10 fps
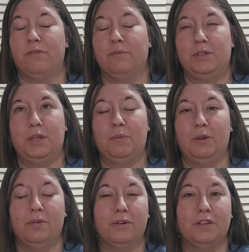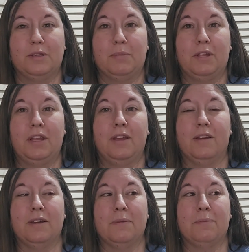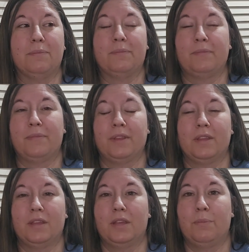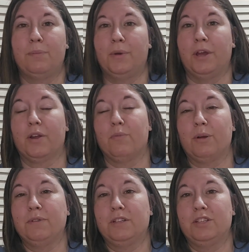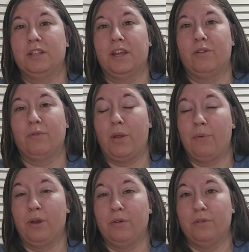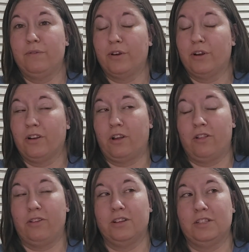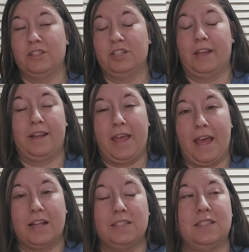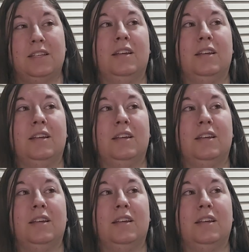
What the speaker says: from Temu or something. But her mom said she liked rainbow for her colors and she liked cats.